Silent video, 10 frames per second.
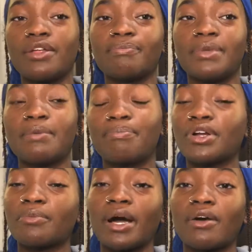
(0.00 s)
input
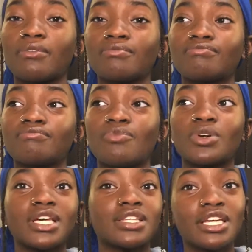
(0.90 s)
about
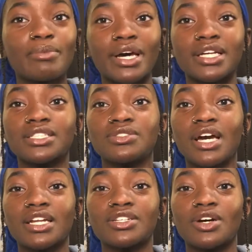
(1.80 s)
what they think about it, because you
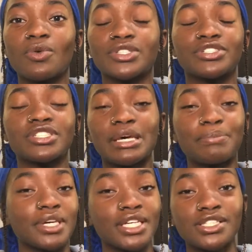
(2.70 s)
got to know what you're
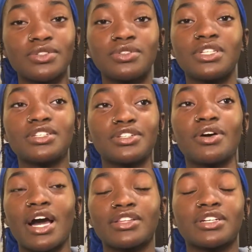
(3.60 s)
stepping into. You need to know
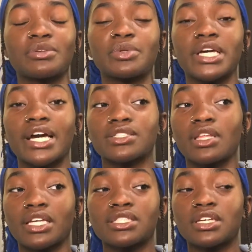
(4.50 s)
how they're going to react. So
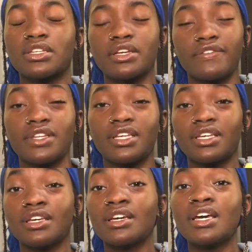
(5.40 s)
that's definitely
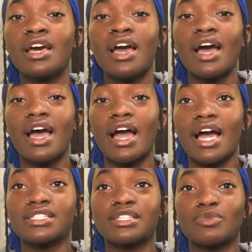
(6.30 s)
key. Ask them